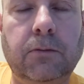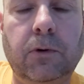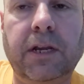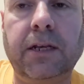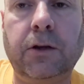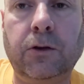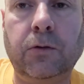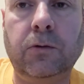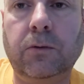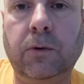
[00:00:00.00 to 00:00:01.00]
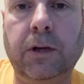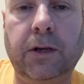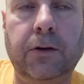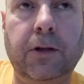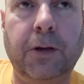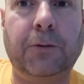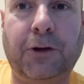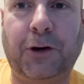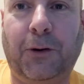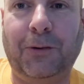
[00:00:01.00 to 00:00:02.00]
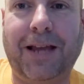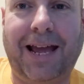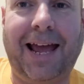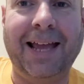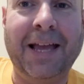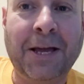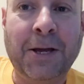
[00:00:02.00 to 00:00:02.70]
We're in Kodak.